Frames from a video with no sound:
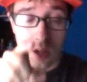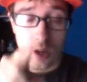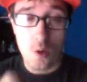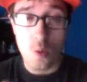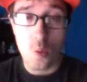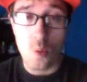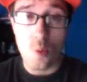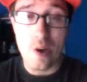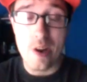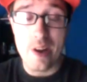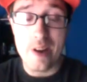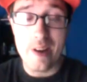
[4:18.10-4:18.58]

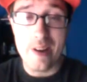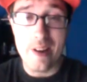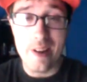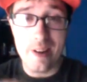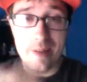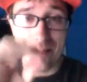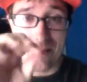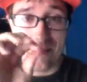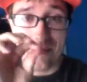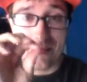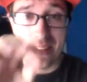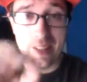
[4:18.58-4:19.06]
Rent it.
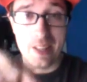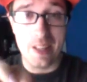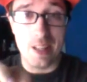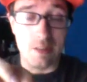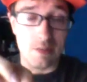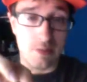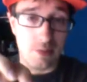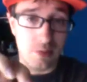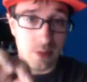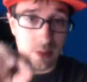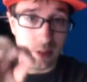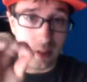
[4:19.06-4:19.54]

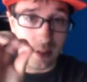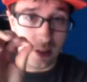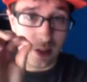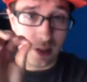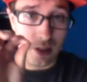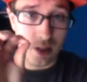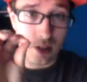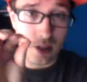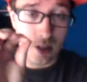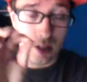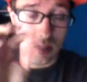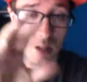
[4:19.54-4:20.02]

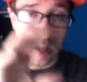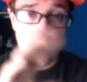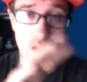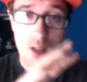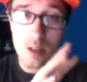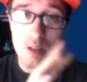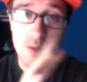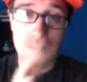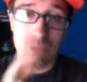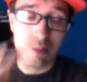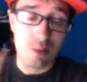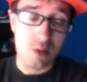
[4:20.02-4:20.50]
Netflix.
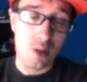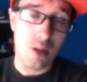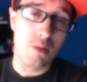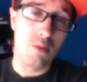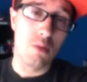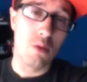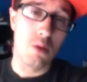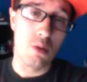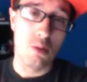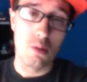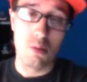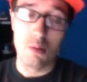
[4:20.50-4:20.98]

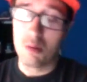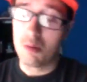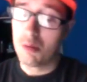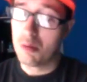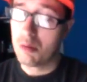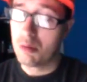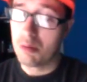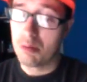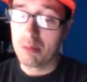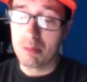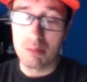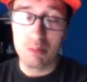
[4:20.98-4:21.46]
Probably.
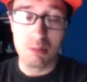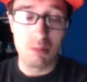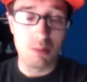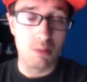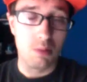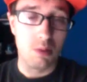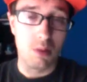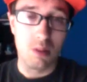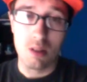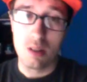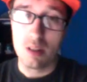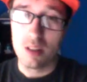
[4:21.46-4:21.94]

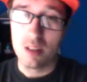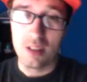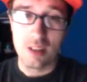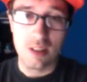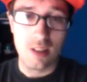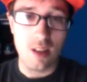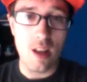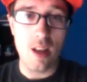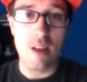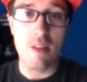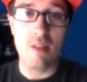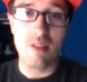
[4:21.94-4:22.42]

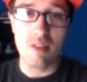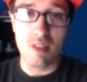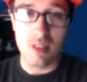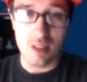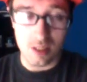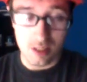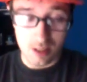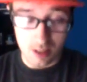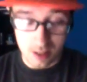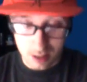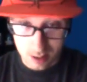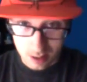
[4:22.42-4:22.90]

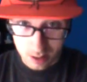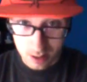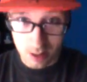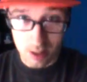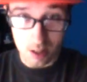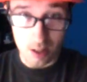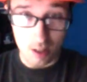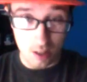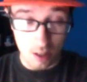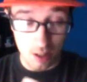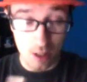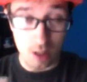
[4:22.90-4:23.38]
Netflix, you're
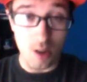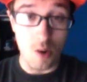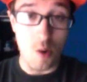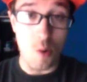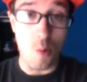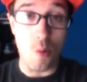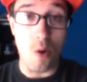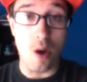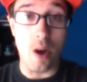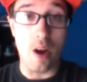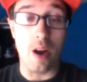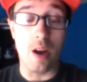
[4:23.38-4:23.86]
gonna get a
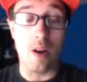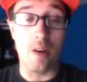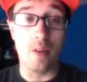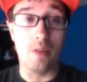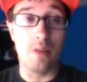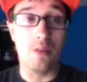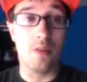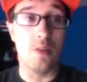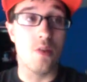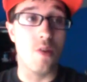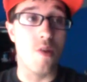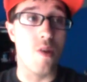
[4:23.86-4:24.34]
while,
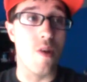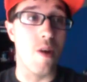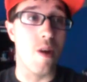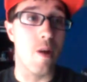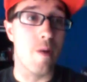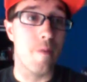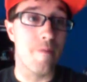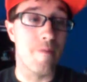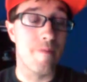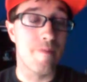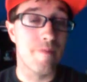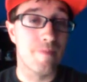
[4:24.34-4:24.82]
so yeah.
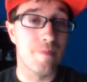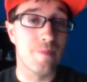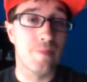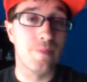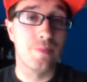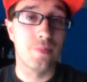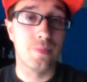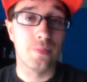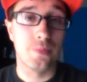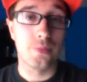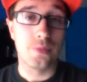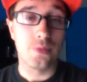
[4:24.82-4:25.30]

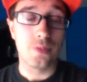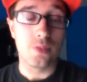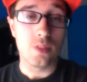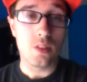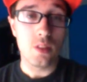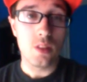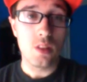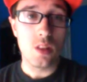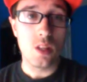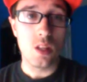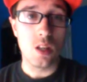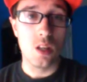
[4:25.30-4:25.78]

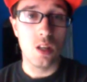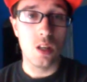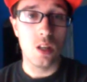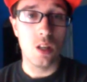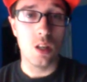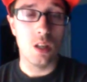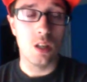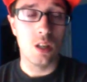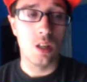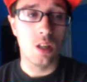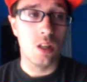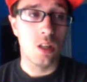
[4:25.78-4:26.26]
Huh.
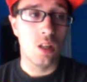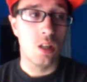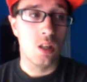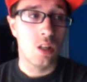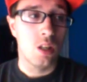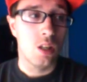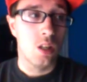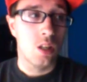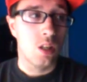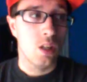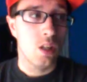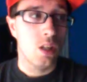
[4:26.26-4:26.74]

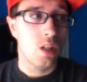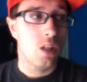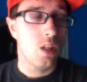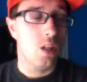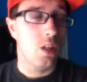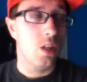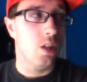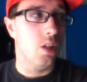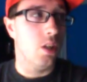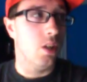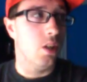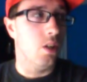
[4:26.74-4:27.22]

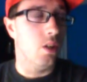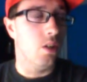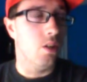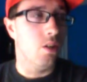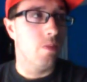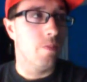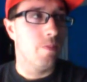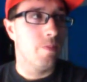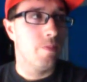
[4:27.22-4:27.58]
You know.